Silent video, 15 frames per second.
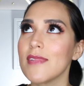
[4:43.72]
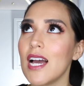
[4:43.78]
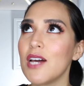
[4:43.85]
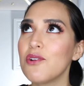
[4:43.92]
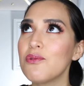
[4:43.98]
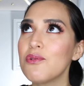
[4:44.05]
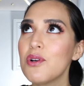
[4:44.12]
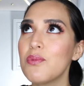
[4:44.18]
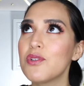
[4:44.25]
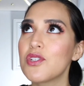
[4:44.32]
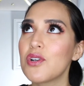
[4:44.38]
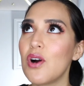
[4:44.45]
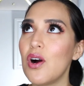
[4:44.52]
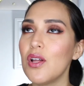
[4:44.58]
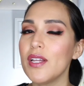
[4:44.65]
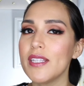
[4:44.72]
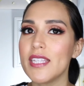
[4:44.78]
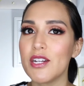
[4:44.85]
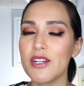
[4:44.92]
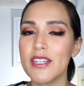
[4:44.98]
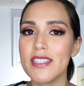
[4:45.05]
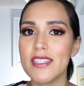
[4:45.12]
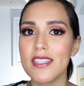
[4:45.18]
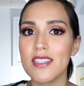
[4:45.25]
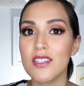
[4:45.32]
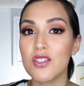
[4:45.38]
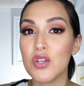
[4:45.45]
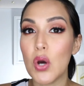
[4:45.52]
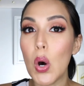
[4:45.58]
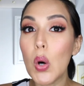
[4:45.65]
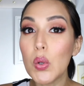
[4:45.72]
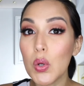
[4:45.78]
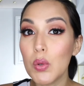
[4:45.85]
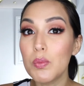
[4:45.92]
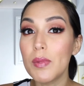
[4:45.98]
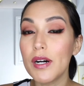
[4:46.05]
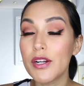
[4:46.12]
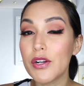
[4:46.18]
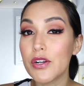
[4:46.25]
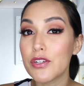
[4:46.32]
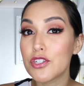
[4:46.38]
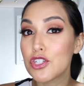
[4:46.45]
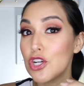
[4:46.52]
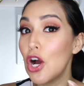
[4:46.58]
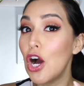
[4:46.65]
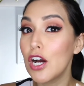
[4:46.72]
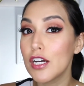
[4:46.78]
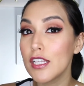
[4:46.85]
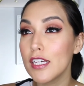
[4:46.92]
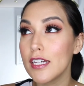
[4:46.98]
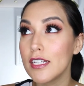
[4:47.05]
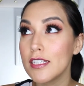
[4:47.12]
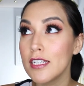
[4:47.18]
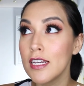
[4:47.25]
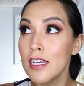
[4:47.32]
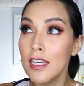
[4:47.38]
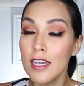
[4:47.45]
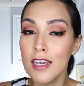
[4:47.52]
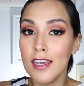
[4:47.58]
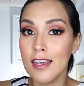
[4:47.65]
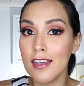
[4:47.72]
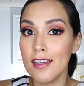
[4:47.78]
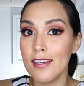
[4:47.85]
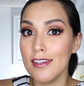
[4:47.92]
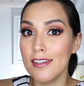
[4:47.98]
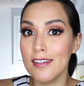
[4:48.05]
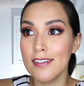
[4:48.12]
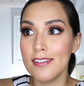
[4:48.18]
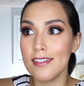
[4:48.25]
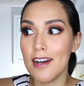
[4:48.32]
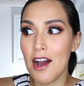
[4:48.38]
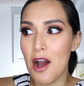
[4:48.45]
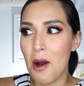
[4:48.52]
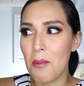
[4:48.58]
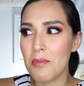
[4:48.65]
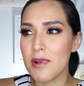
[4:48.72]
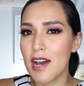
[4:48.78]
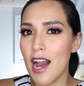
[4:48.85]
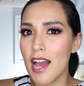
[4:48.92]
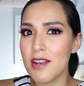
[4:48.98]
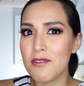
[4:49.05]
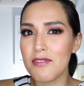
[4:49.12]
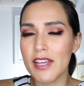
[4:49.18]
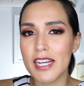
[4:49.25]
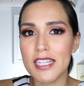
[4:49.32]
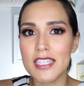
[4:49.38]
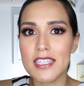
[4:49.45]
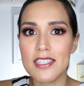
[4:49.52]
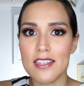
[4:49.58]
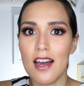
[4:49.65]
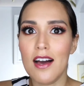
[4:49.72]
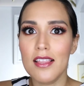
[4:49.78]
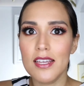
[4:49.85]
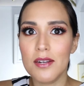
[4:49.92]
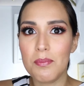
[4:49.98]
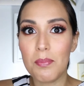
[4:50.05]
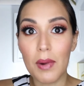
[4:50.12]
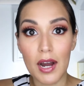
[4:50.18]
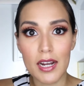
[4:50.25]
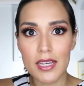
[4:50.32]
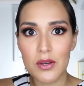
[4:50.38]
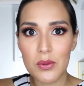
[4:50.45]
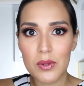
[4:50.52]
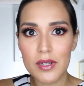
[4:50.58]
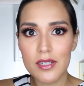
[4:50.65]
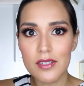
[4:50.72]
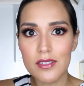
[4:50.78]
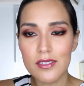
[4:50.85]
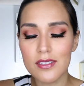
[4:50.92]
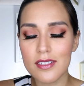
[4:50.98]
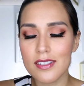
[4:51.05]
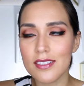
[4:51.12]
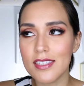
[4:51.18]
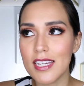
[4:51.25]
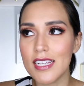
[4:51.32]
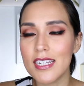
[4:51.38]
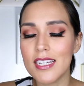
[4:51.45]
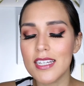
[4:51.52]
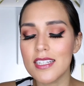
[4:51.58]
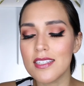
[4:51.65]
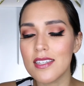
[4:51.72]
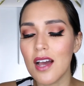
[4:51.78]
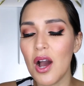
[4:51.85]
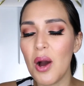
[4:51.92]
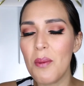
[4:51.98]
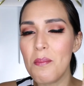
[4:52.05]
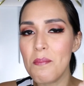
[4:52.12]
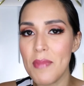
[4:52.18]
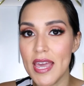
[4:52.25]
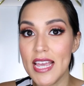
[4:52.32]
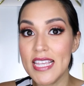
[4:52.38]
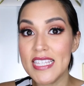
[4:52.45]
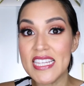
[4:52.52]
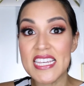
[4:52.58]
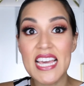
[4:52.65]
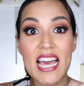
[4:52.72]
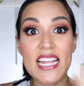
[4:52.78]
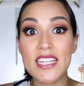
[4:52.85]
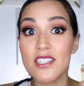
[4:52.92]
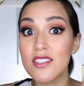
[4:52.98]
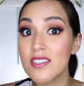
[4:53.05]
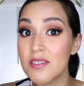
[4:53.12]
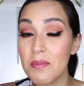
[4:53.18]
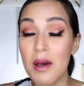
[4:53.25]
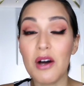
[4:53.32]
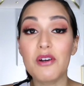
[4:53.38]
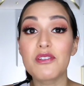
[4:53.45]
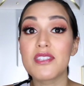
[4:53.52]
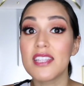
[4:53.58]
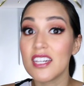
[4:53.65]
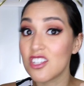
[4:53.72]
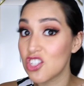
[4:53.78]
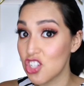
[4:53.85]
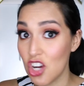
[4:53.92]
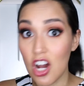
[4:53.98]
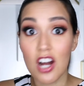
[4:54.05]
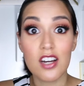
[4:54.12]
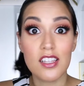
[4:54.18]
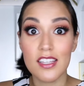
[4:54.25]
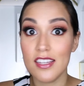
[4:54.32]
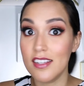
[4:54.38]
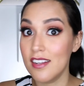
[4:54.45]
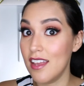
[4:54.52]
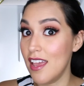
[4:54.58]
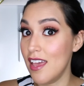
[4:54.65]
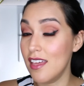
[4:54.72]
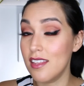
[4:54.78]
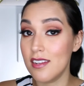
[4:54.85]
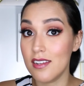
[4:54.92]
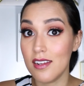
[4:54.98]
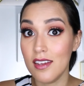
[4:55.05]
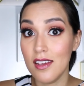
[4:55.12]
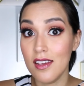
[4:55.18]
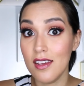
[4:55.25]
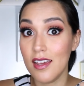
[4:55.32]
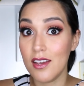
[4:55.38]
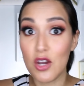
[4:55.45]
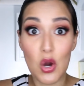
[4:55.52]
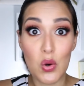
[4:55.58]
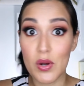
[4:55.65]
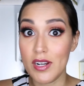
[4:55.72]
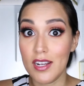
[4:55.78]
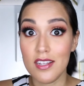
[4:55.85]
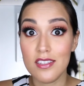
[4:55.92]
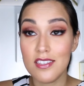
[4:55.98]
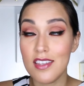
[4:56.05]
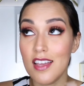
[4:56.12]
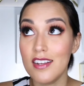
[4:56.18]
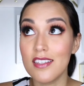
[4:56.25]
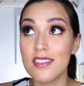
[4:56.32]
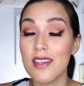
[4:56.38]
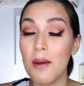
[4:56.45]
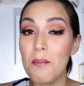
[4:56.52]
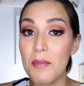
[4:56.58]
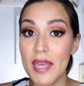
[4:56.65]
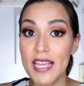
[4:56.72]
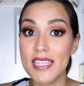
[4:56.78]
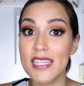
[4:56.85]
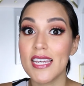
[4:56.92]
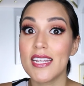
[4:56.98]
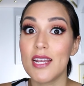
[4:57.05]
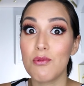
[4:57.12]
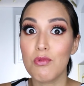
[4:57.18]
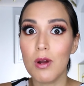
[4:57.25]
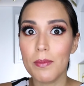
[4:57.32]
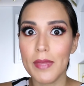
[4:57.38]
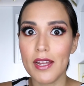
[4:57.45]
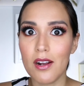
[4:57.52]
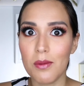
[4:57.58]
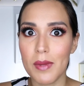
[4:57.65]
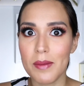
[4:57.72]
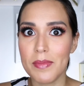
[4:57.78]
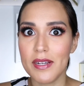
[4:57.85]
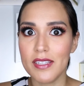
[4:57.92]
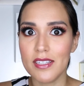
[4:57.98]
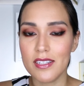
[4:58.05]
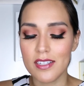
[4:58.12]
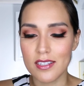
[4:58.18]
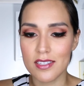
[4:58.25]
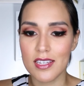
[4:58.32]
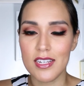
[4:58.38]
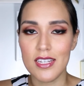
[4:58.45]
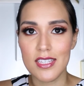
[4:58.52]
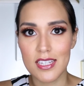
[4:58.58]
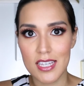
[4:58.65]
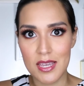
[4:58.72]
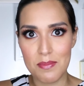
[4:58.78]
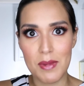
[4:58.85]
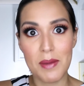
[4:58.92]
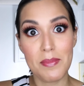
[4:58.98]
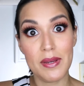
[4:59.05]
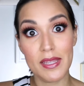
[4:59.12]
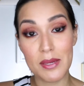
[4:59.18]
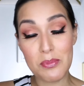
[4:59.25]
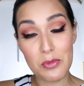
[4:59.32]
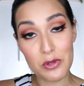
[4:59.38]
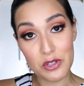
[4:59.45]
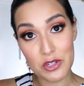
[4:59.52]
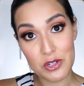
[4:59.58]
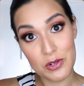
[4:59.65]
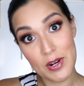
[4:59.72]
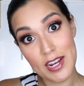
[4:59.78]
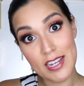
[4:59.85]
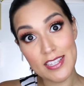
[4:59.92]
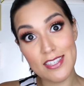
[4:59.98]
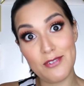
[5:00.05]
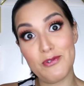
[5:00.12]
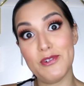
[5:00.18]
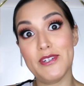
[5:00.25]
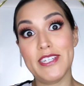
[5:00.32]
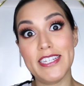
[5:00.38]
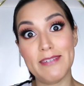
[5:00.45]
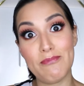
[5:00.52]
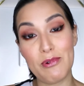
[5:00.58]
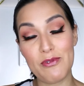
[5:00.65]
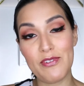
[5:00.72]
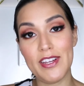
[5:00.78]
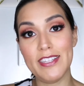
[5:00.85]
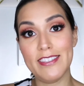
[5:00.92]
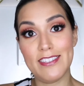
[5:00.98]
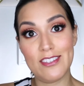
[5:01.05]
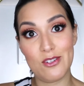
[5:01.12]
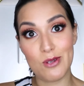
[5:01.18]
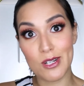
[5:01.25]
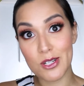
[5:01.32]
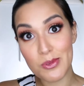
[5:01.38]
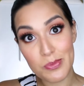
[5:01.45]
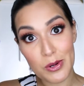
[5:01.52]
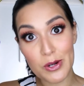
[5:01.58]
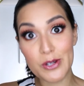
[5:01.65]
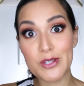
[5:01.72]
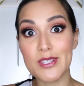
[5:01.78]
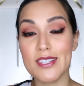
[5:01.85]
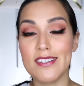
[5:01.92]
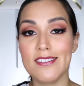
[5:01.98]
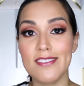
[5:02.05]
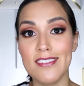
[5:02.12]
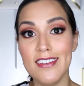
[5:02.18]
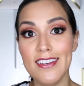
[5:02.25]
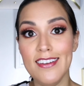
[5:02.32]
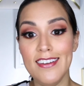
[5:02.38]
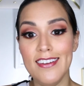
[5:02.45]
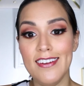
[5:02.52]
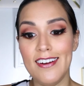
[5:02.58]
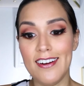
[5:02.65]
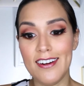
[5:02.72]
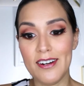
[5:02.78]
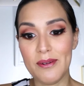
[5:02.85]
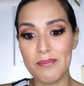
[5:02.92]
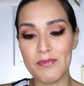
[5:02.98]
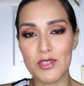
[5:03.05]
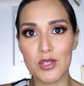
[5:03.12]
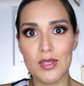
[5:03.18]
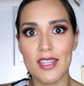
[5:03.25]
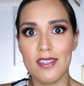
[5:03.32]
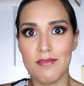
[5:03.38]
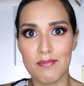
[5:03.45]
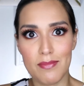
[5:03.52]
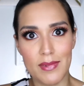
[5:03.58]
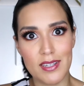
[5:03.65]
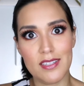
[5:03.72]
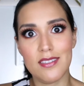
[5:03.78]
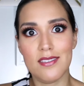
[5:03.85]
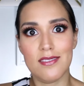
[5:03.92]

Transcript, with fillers: I don't know what to call it. There it's this is cocoa butter chocolate um, kind of like a solid body oil that is amazing and it smells like chocolate and coconuts and it's amazing and I rub that on my belly because I need to keep my belly moisturized in order to prevent stretch marks and um, so that my